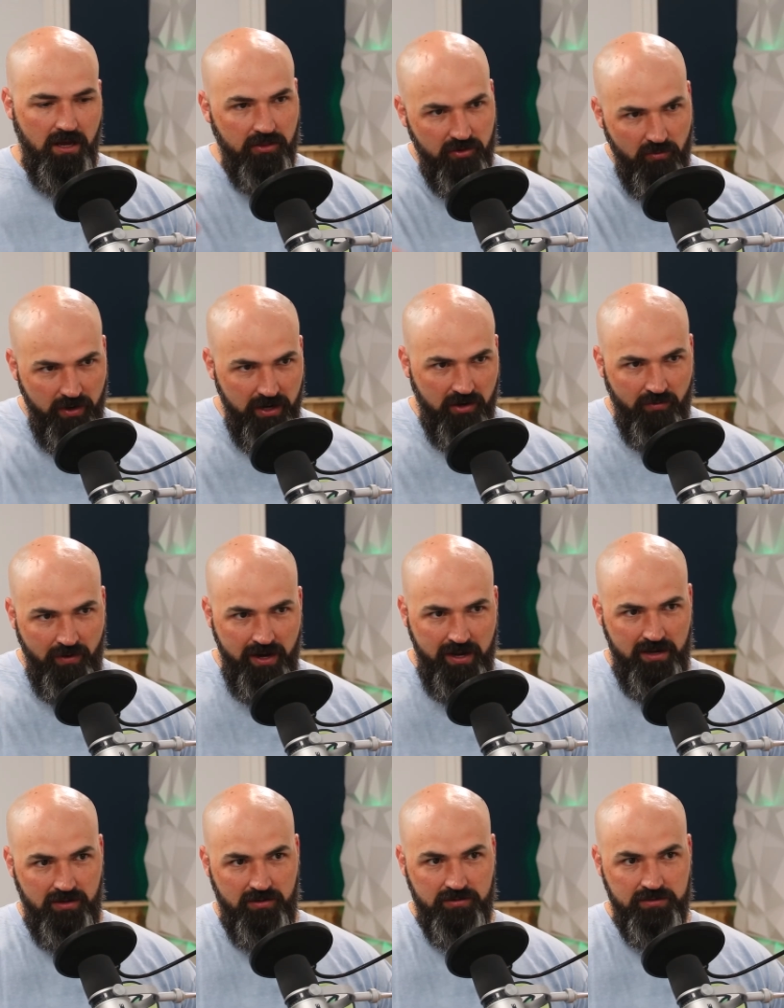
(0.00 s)
other way
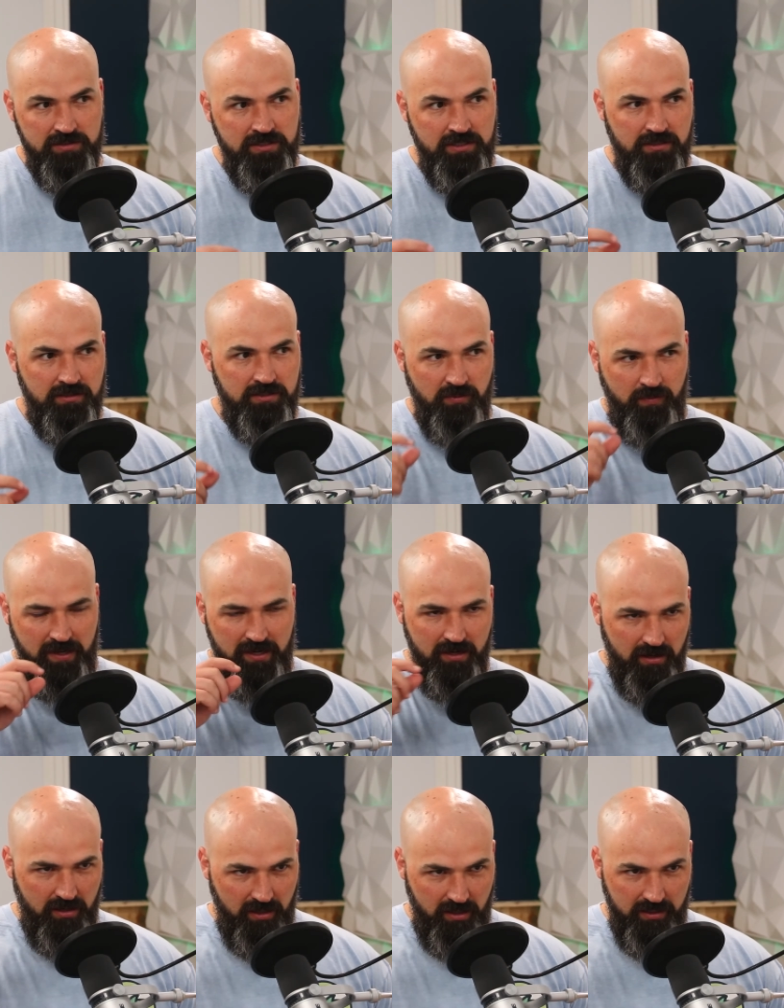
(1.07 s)
around,
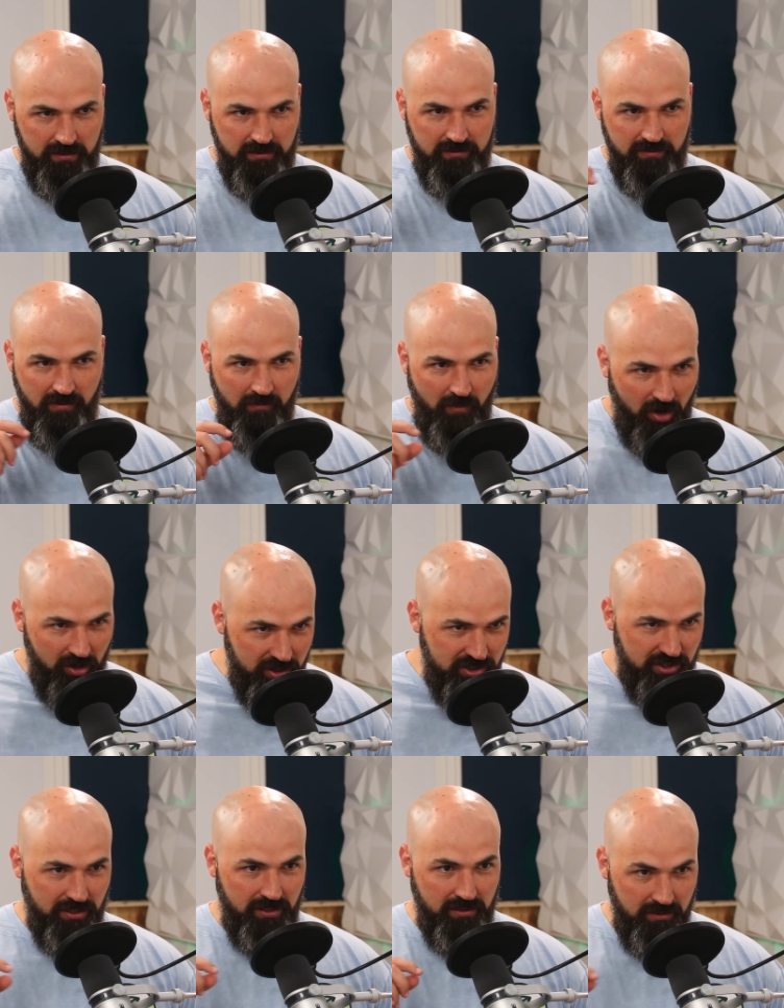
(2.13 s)
depending on the
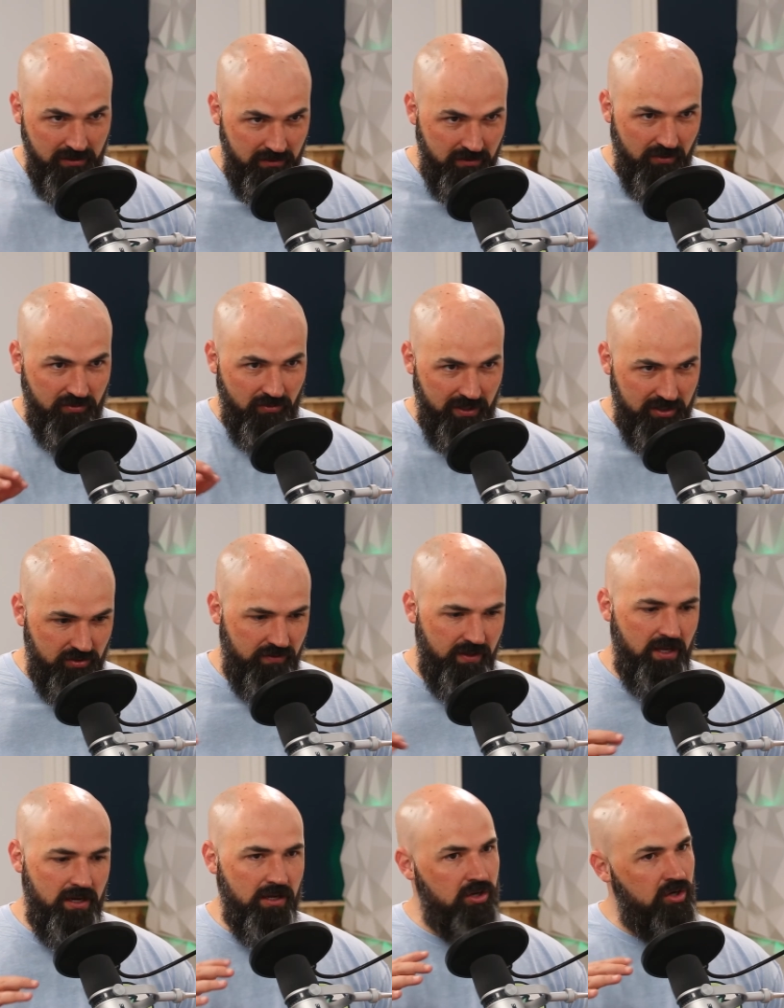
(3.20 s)
margin, threshold,
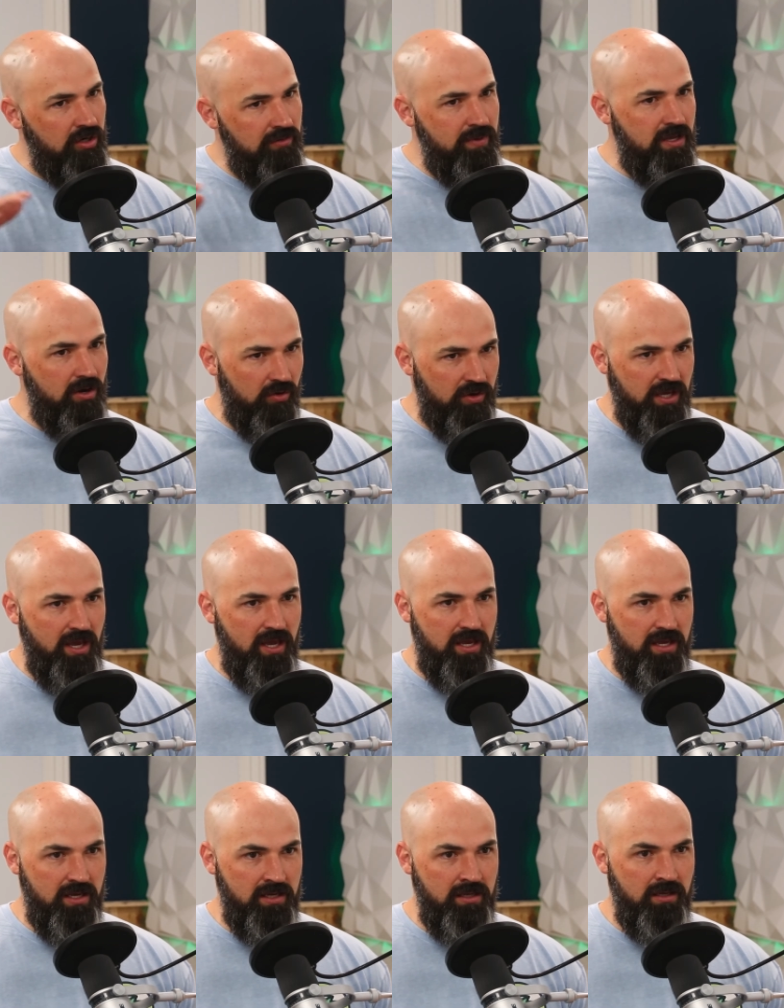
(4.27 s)
then it could be okay.